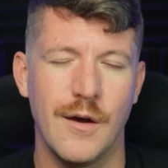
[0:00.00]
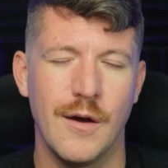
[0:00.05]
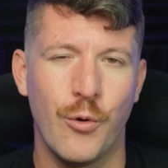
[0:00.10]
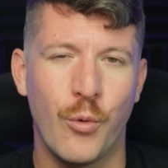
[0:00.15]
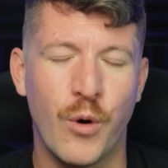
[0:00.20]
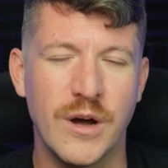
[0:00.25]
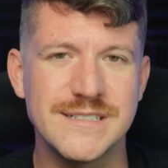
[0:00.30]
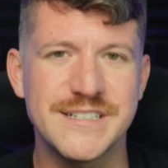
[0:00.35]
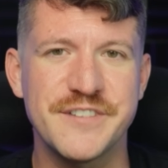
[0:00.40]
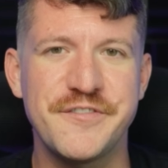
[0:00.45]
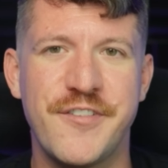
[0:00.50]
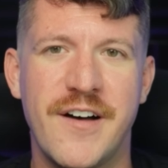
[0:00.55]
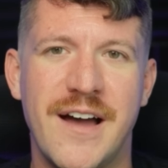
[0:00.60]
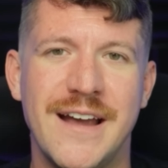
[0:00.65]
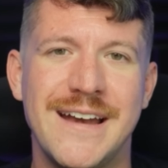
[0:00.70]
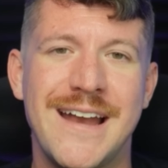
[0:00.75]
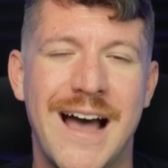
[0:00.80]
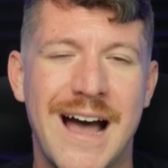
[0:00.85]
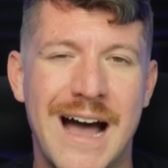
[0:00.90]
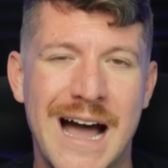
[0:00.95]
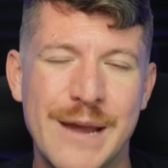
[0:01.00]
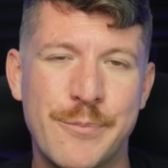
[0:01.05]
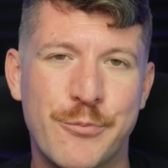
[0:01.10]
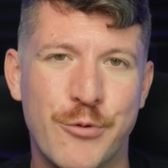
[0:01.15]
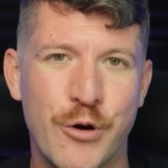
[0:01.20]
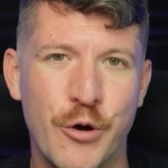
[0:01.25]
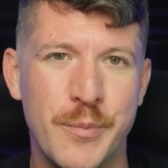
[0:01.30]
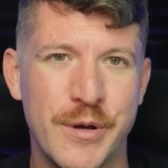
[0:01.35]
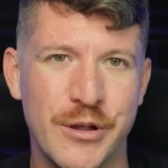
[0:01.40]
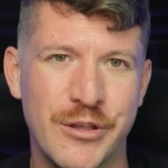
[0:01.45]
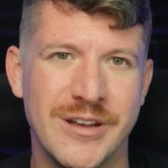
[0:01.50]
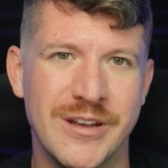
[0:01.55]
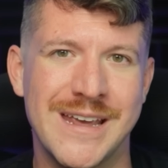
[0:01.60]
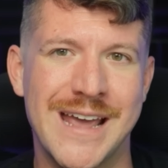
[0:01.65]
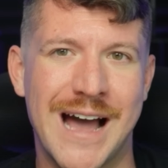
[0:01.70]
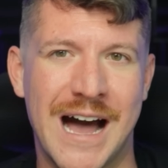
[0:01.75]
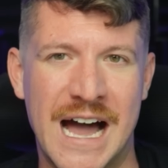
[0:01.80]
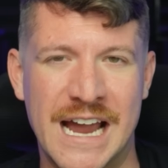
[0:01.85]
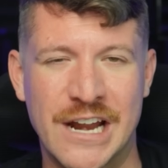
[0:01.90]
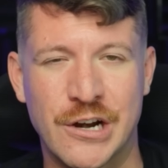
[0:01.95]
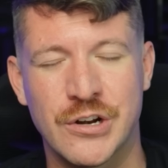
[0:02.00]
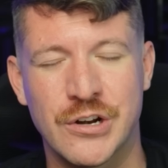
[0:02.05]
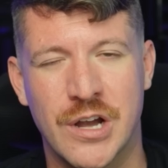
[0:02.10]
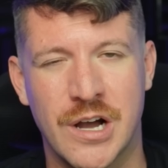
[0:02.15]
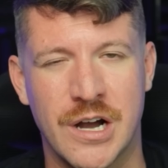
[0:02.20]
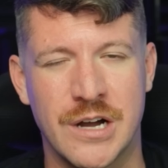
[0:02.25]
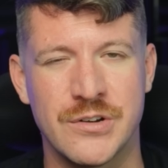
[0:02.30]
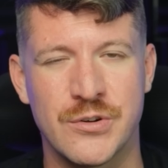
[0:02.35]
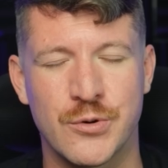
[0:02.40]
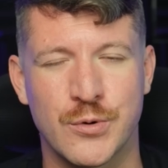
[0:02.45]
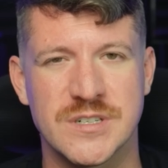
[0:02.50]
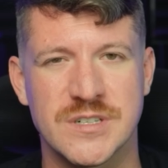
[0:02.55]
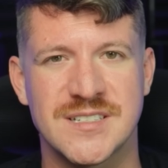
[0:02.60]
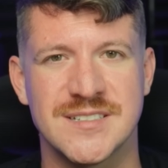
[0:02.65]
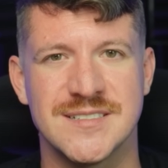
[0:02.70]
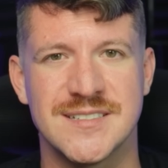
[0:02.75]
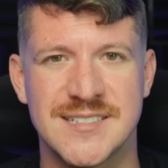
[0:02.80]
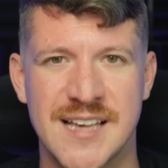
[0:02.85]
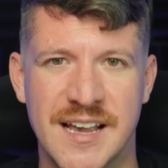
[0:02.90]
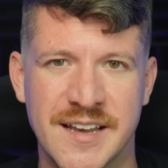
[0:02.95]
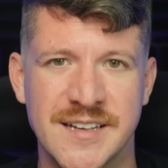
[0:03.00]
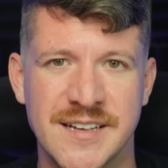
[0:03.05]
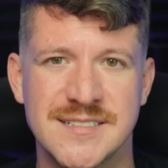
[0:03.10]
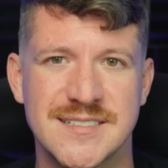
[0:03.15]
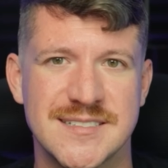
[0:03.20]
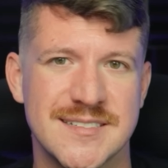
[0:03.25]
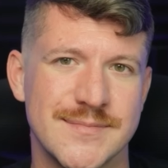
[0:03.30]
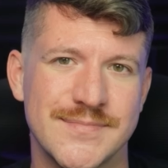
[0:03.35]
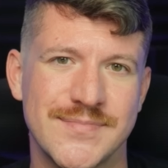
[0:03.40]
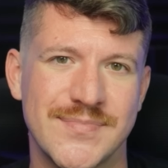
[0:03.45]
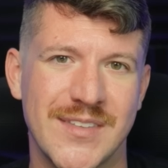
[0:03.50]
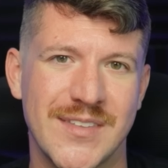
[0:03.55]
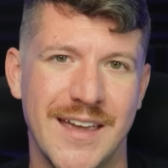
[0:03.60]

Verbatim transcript: Want to find high probability iron condors in seconds?